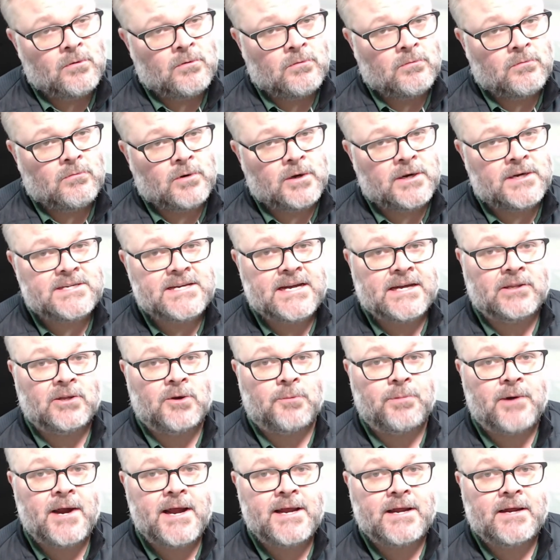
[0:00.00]
we're going to take a little
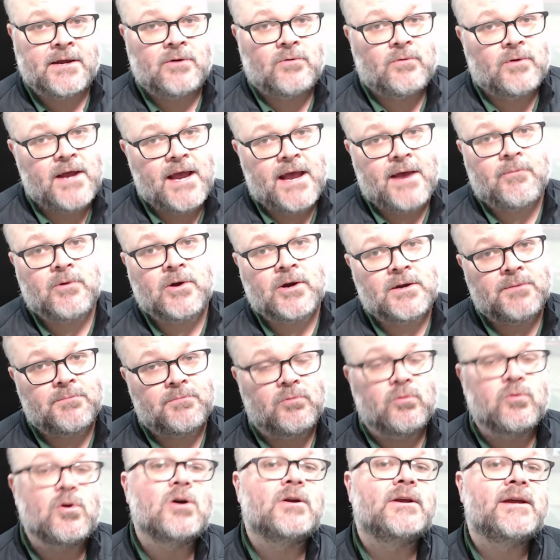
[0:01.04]
break, and we're going to
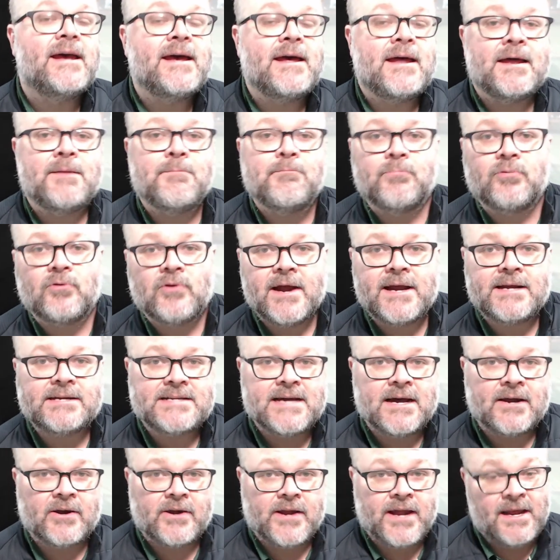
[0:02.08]
look at and break
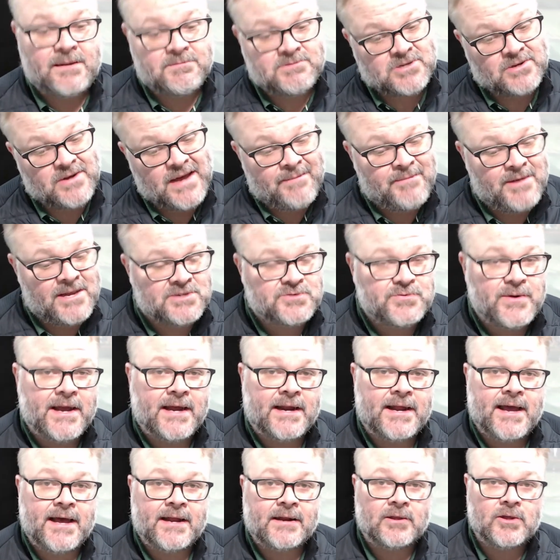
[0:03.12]
down our game. So that means we got
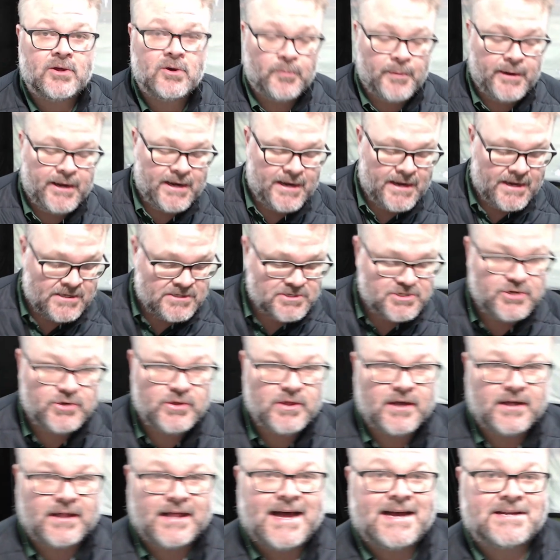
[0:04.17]
to head a little bit into the
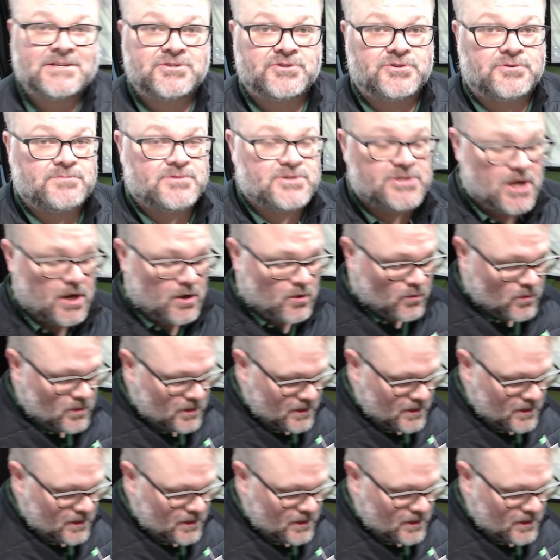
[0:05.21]
classroom. So